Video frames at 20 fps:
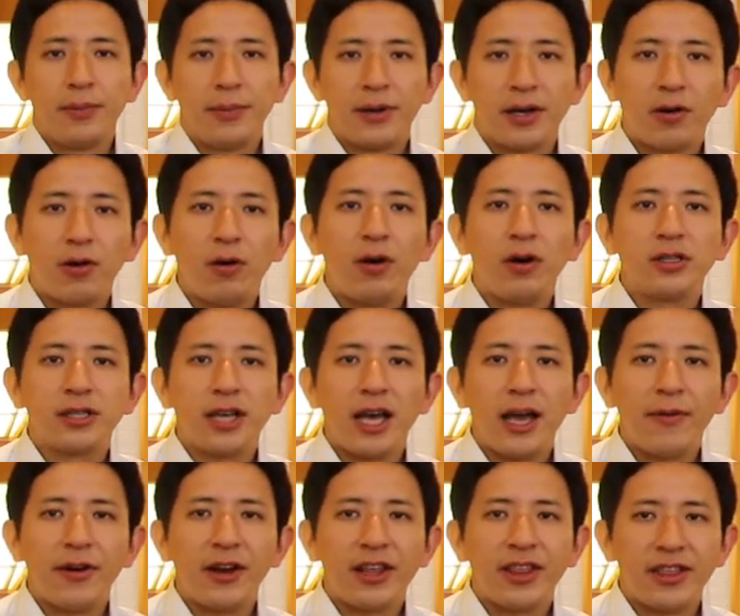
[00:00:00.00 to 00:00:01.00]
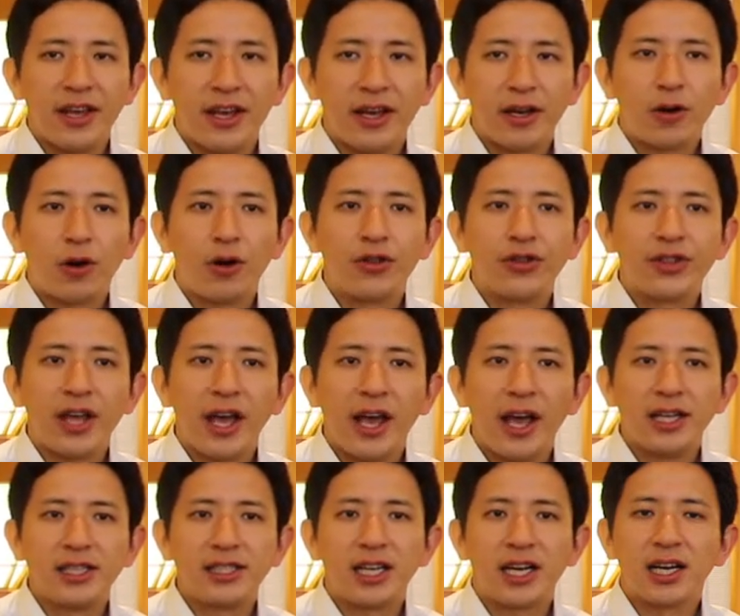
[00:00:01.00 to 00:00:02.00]
Because everything
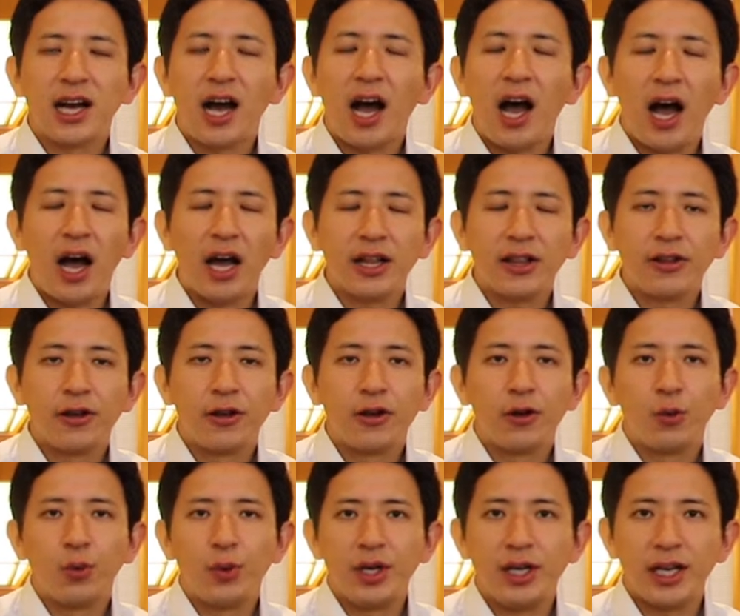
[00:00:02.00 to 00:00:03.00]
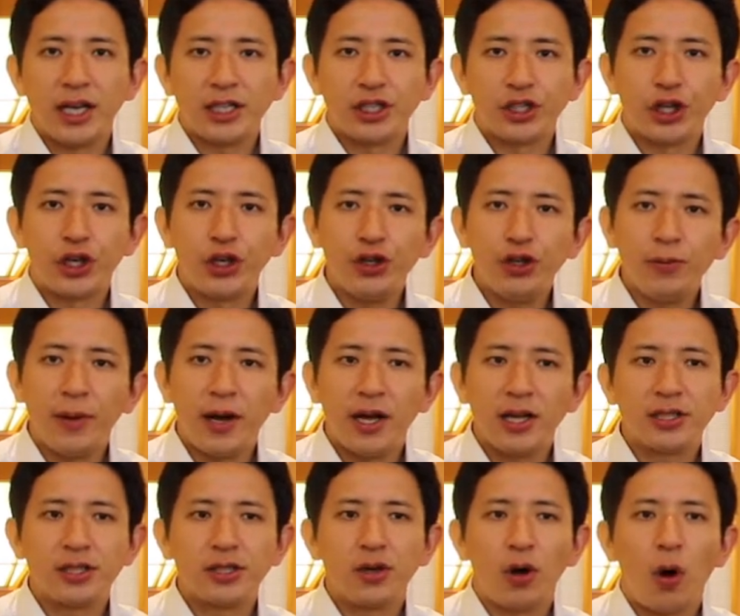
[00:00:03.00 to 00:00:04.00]
contains a God we as
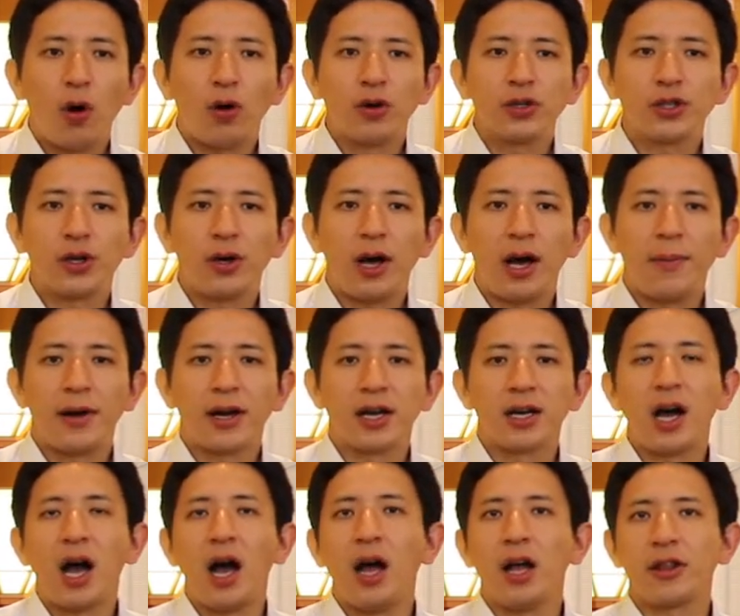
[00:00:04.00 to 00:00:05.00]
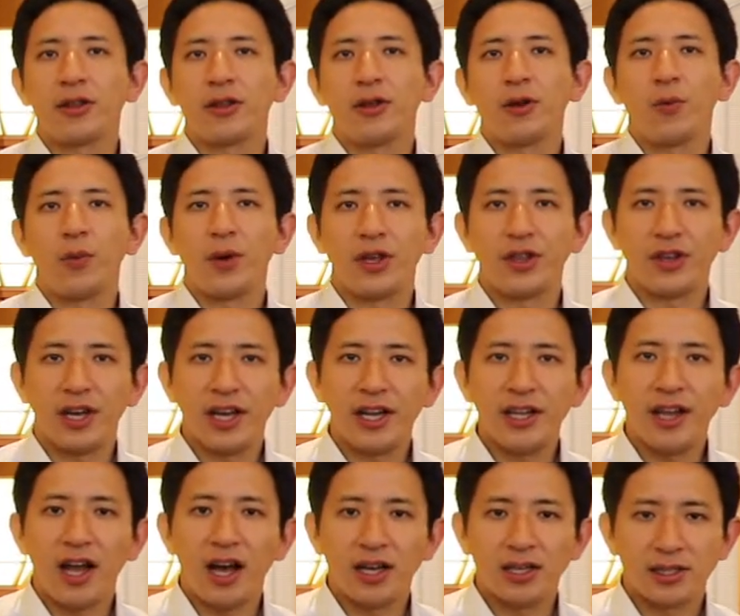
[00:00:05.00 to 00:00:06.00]
humans also have a God
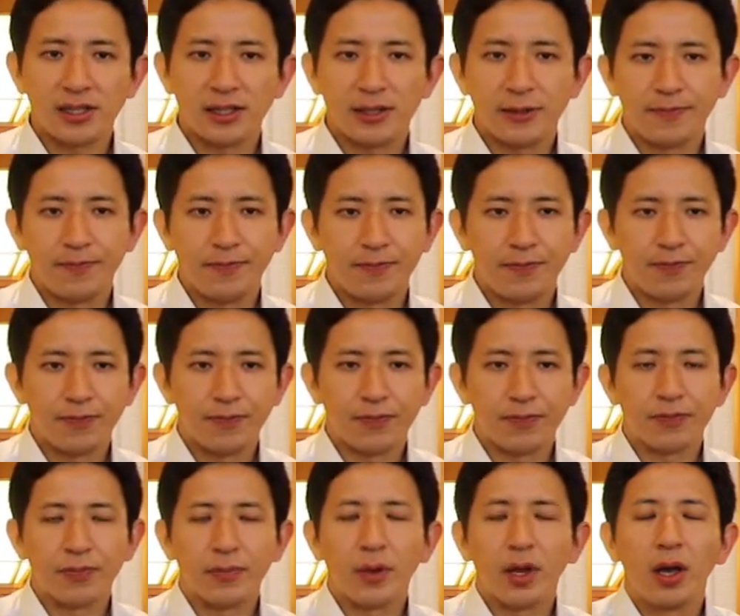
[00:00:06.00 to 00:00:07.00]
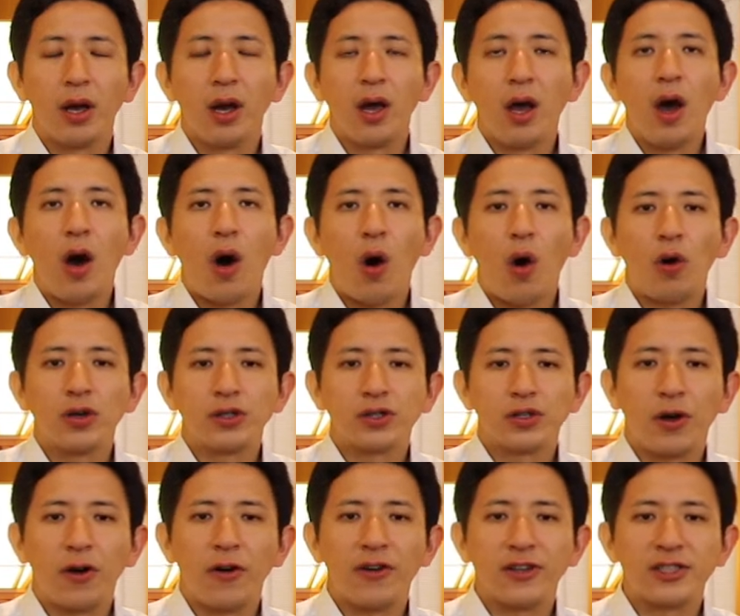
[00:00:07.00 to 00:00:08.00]
within us.
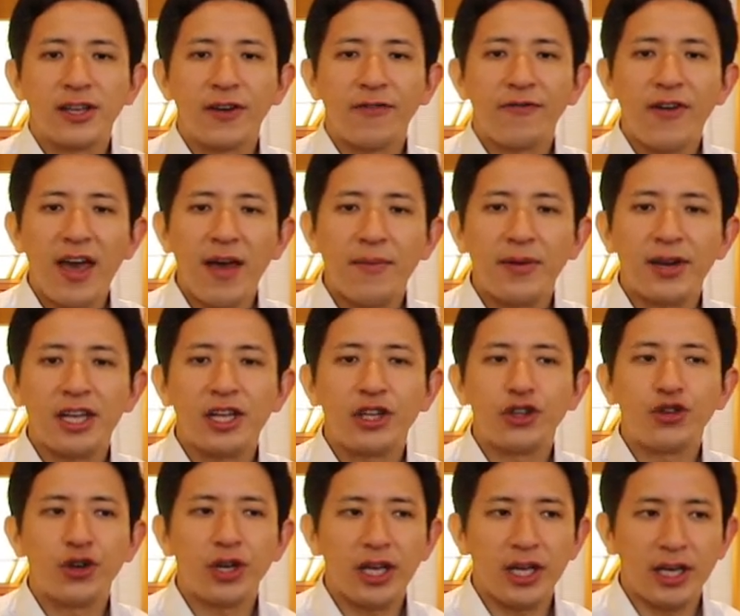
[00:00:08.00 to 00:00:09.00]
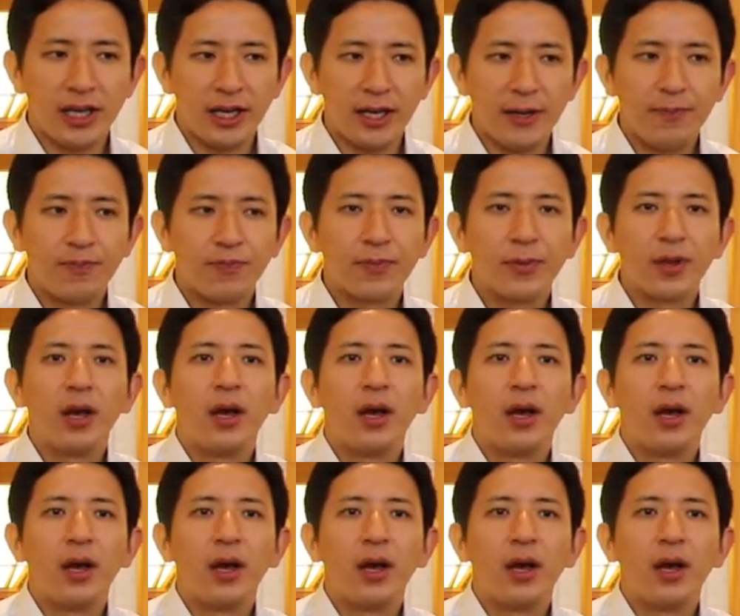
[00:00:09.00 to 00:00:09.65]
Also, the family tree